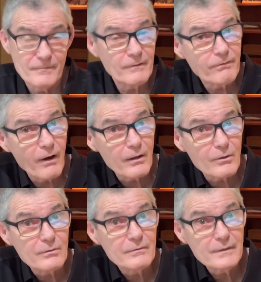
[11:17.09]
to
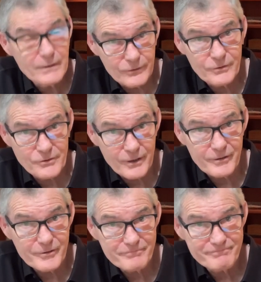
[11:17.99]
follow his agenda.